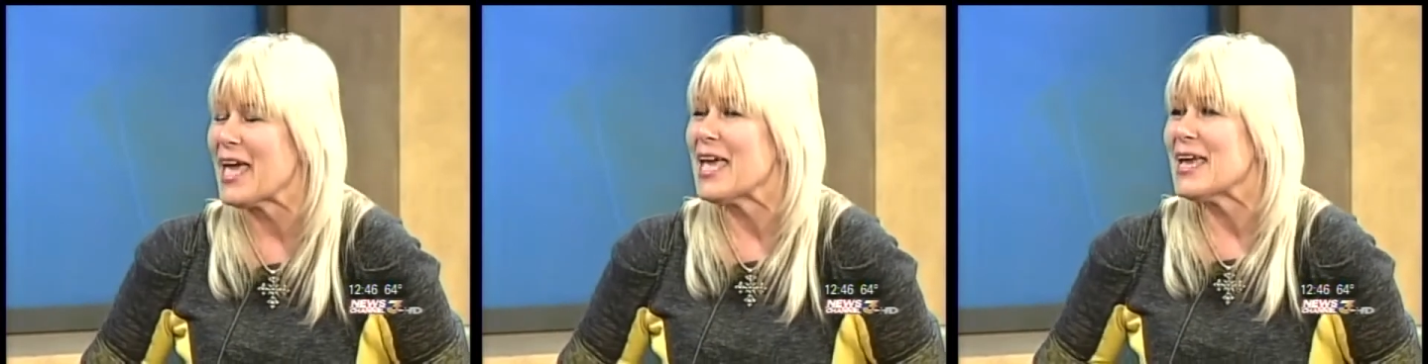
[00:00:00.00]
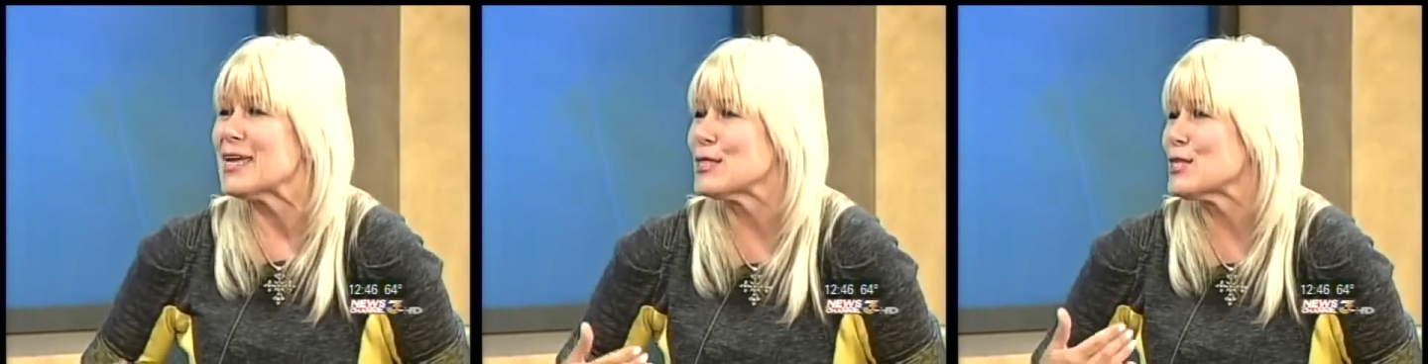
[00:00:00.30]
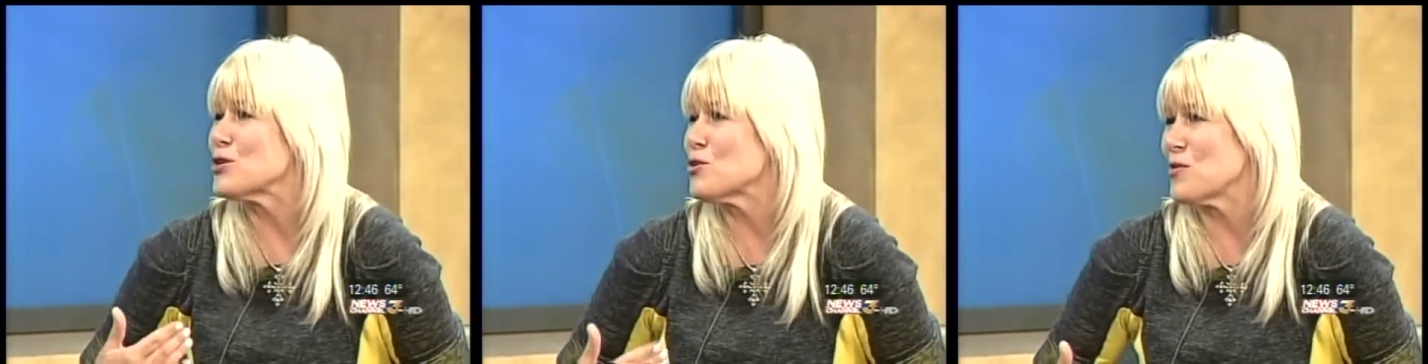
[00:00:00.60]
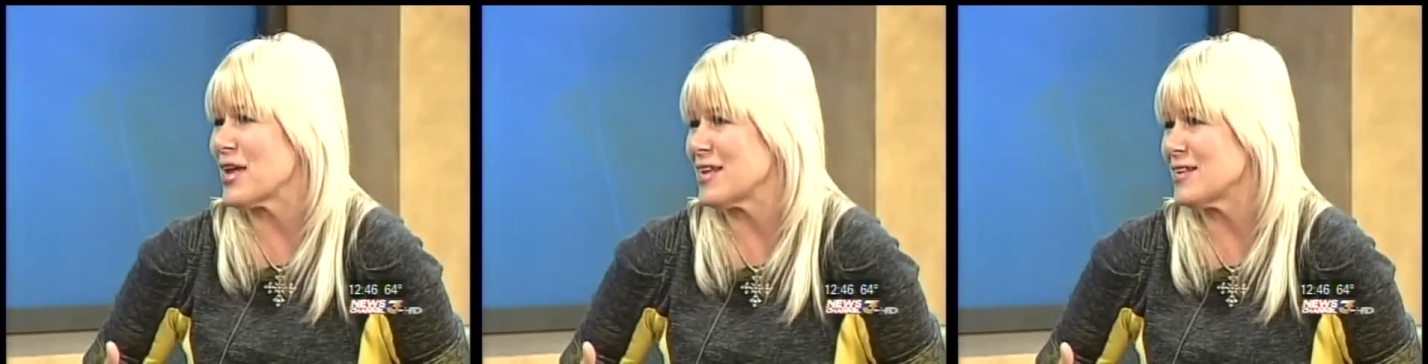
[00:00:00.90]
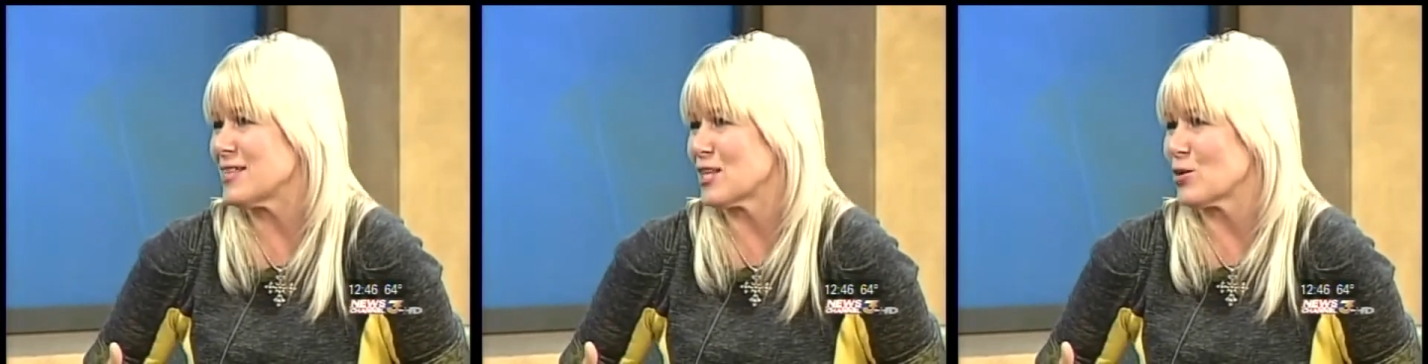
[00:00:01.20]
Yeah. It's ingrained
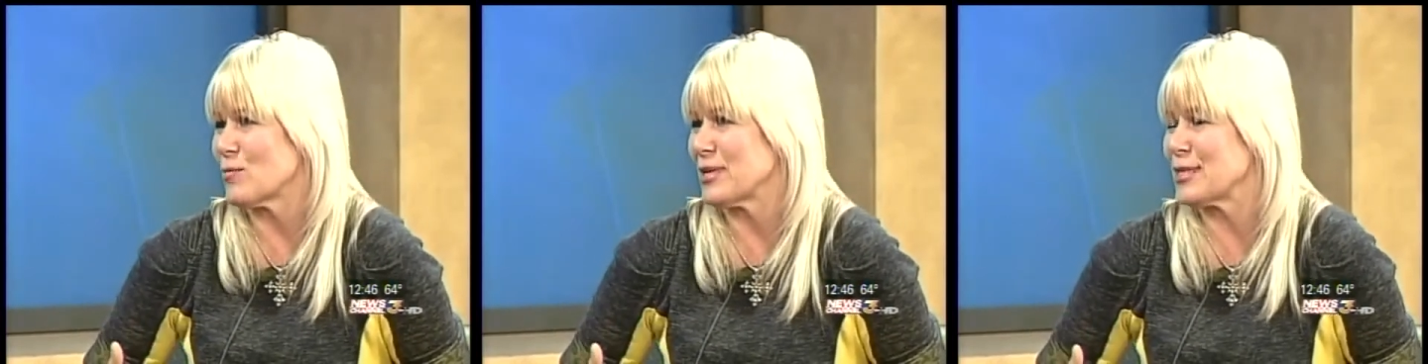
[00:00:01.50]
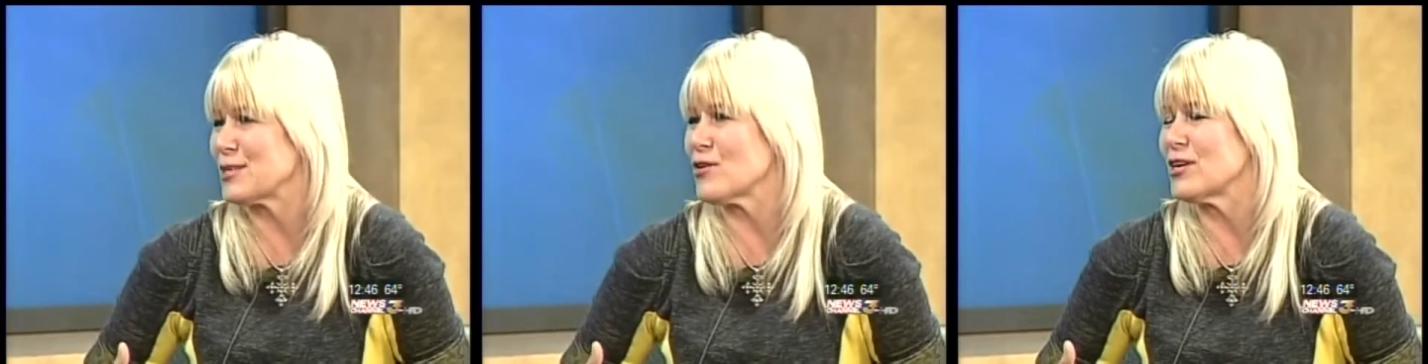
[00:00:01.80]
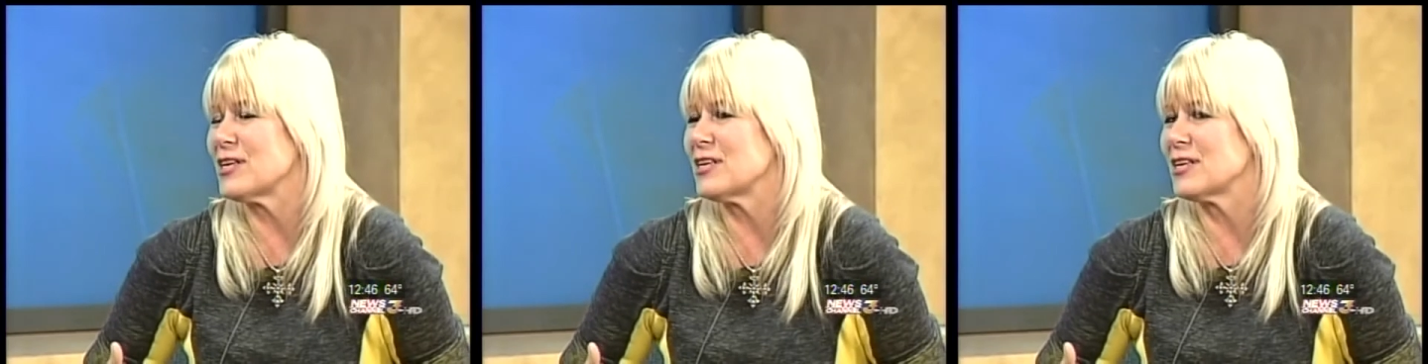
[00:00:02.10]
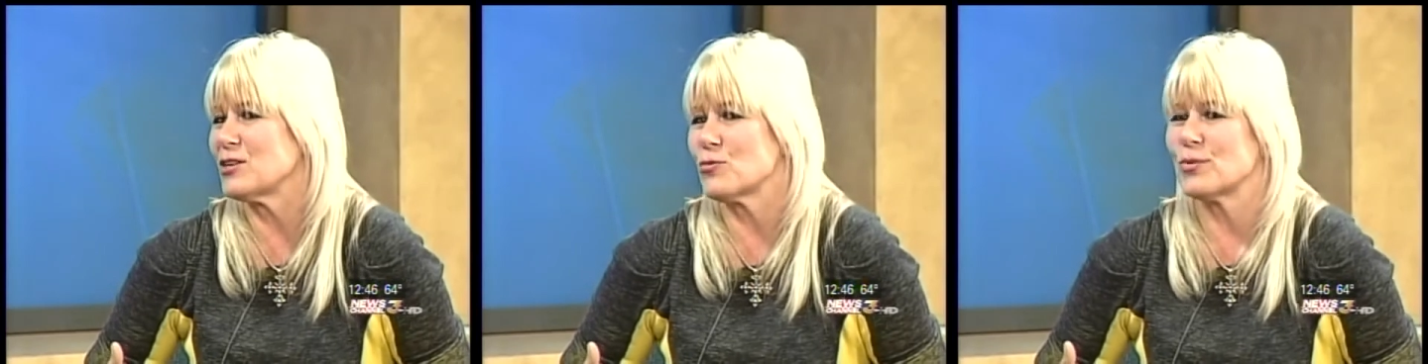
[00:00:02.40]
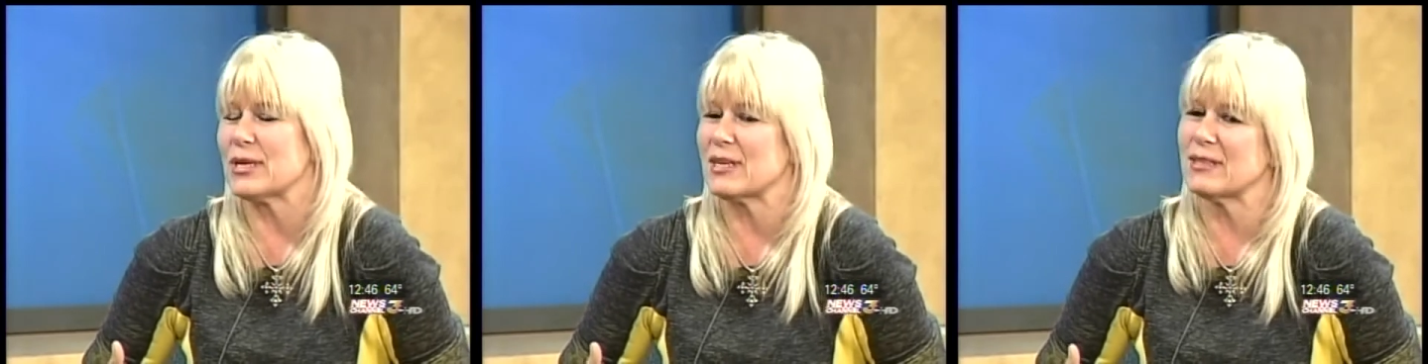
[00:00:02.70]
in them. It started, you
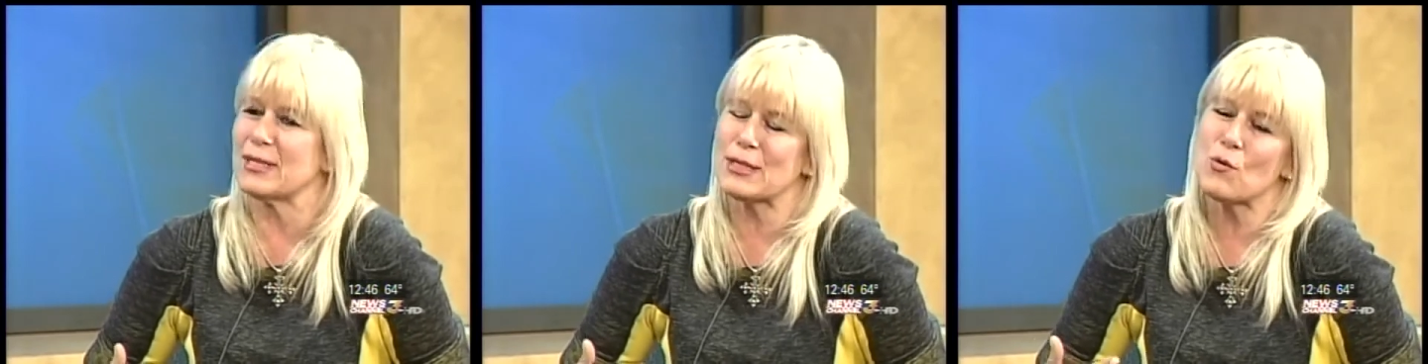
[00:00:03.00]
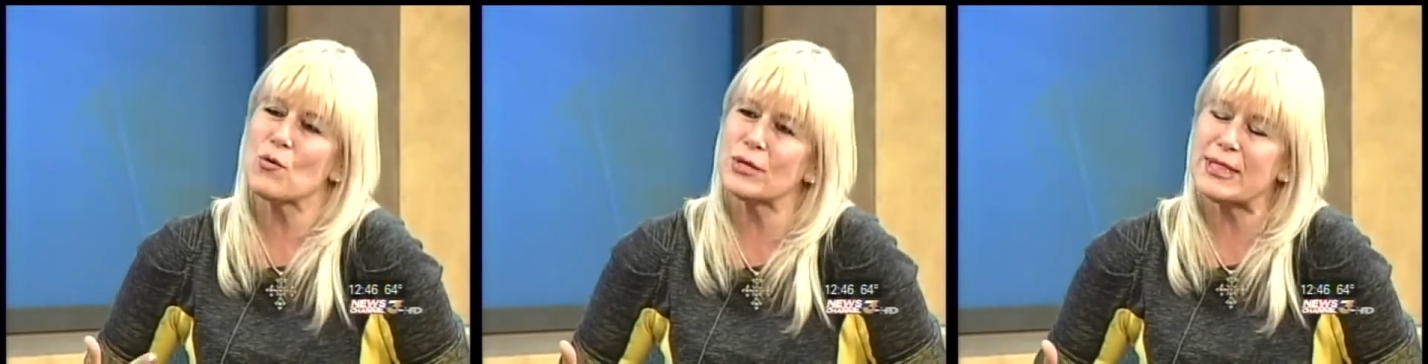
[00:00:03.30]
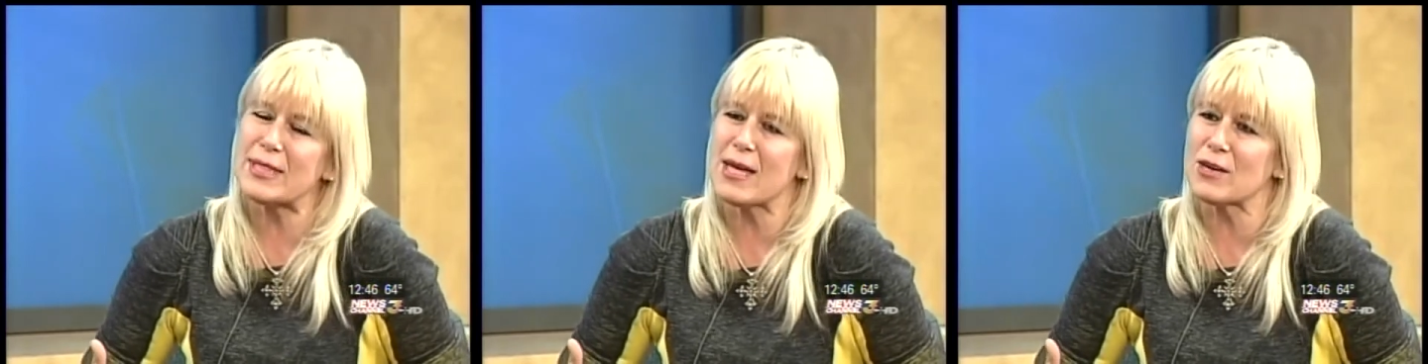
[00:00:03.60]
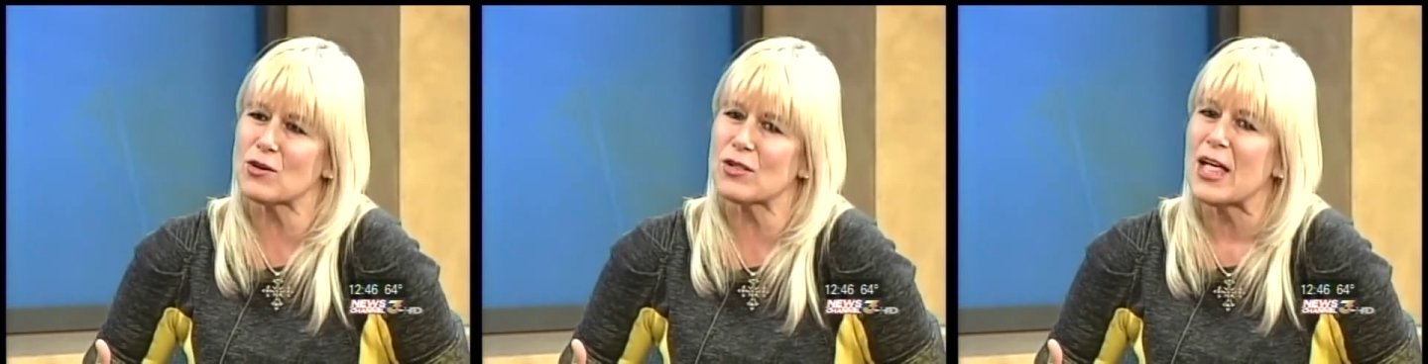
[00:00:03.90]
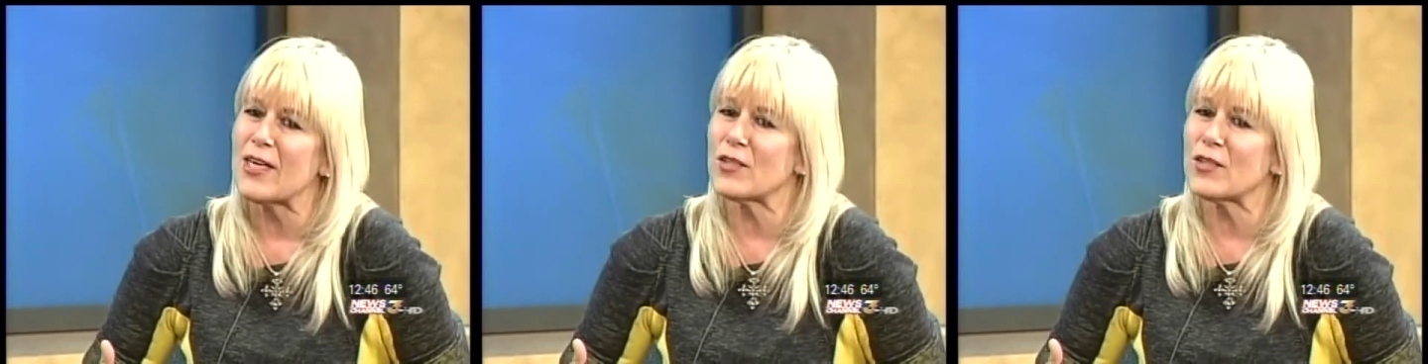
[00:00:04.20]
know, this whole cycle,